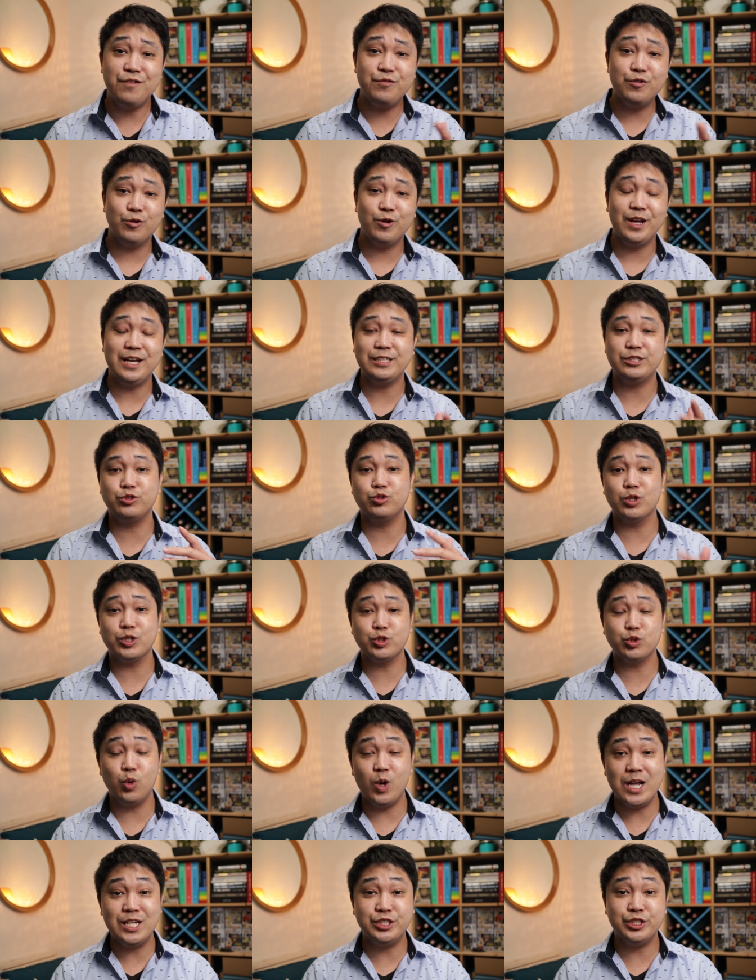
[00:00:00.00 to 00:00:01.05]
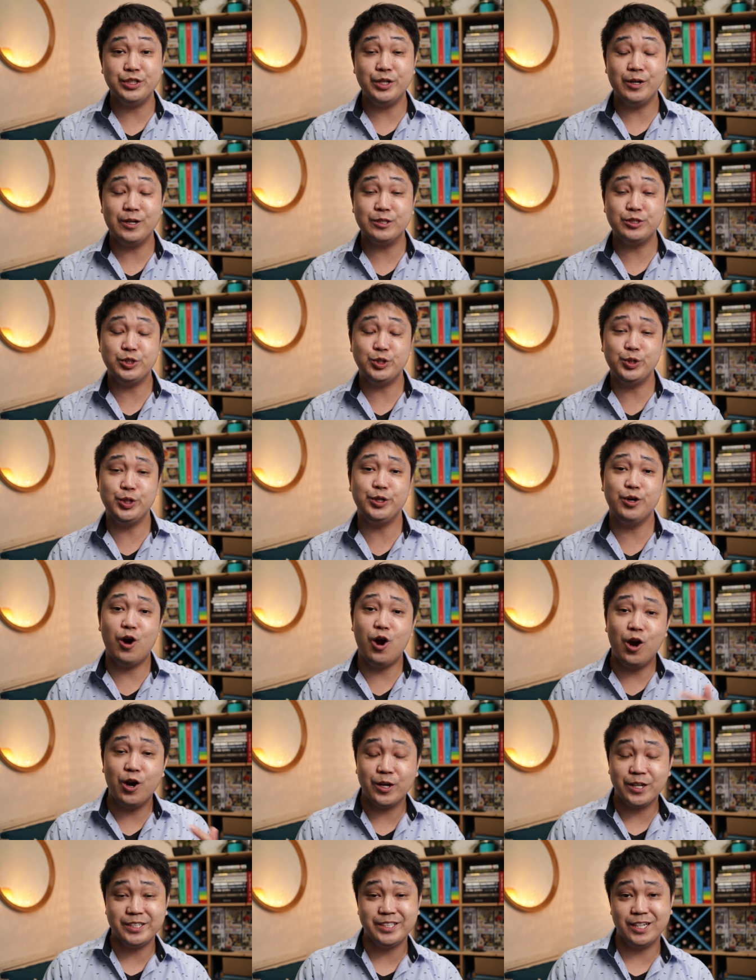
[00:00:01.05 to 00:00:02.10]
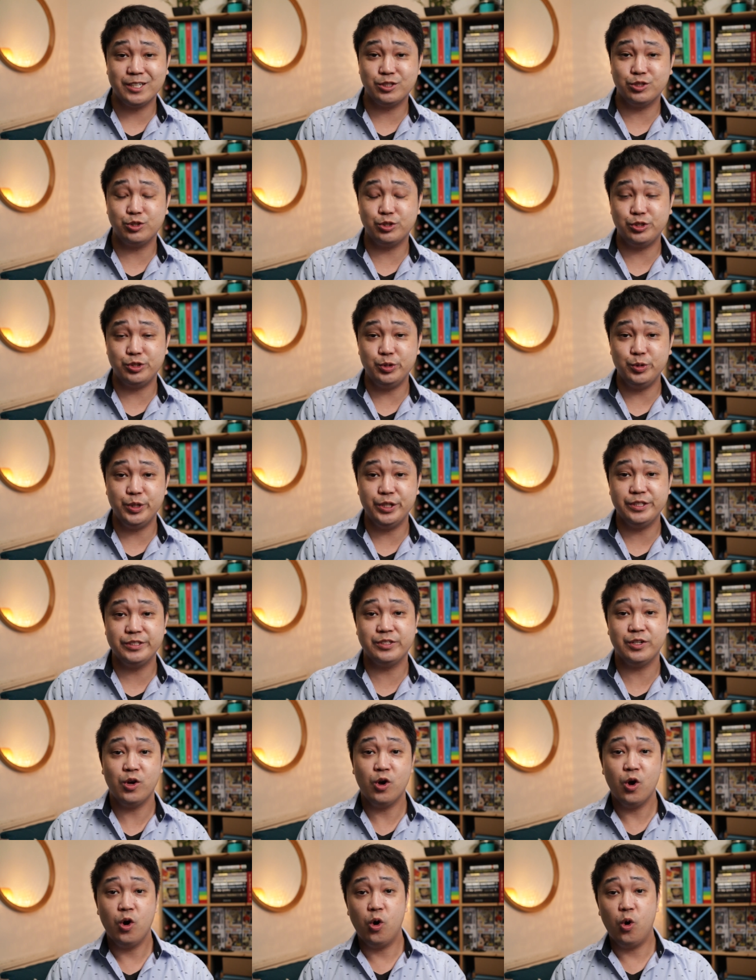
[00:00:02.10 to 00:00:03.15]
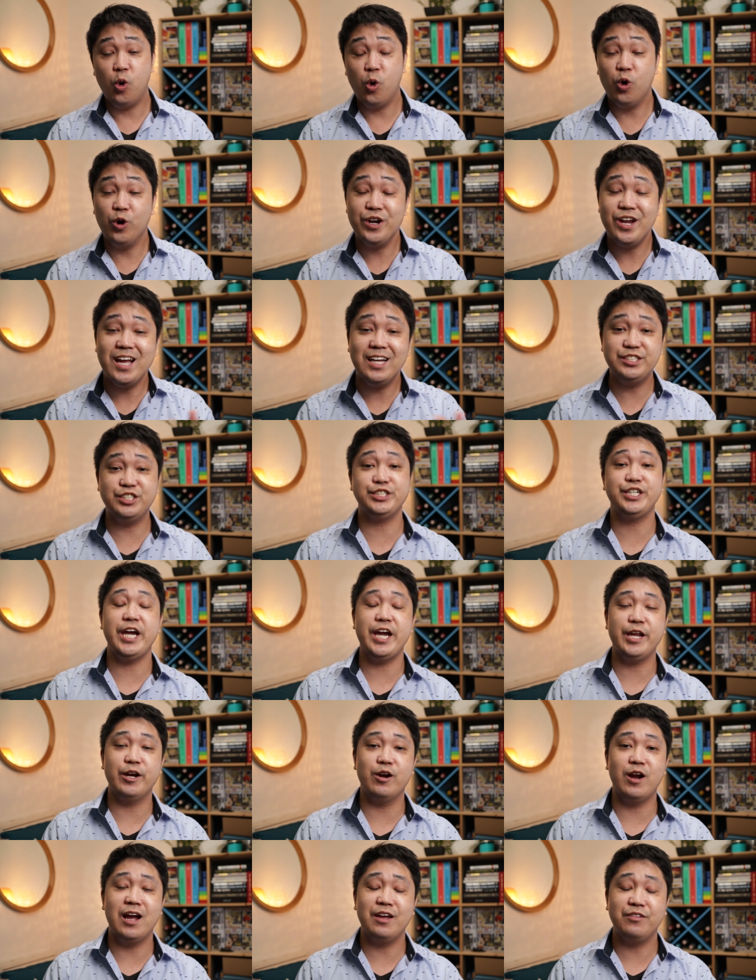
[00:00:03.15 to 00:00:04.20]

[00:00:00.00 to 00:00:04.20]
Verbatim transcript: If you're a structural engineering student, architecture student, or an educator,